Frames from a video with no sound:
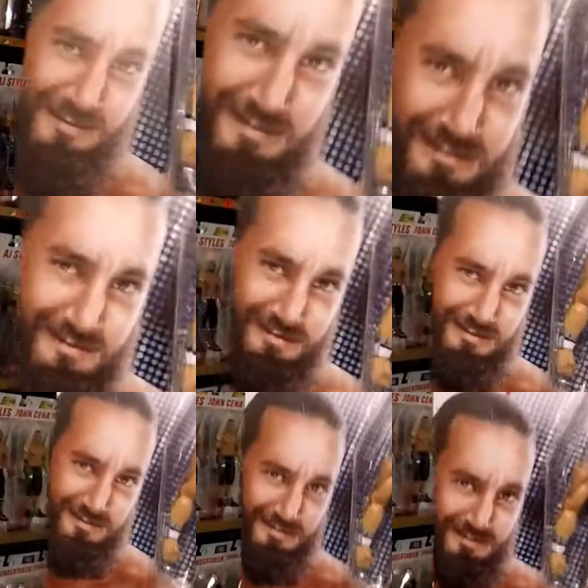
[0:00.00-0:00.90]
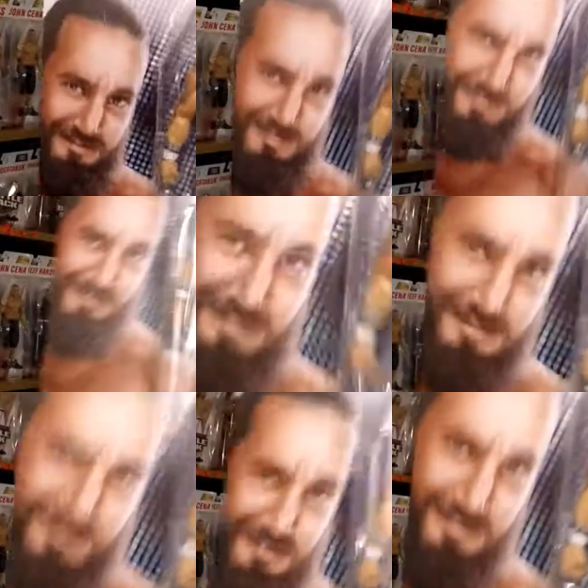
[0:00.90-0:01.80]
took me forever to realise it
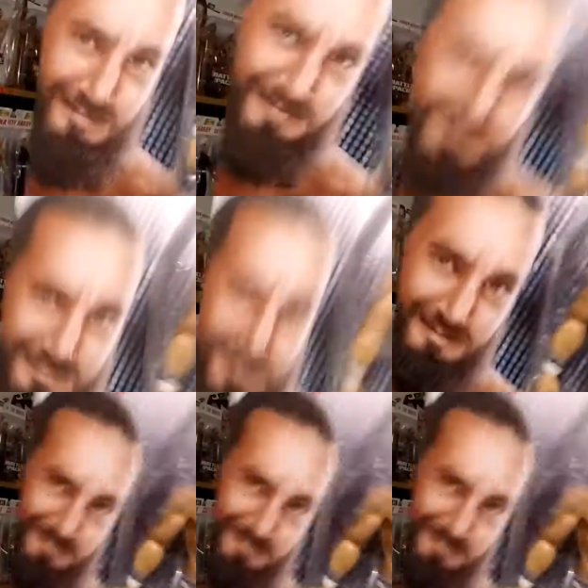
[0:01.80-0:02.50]
was the chase.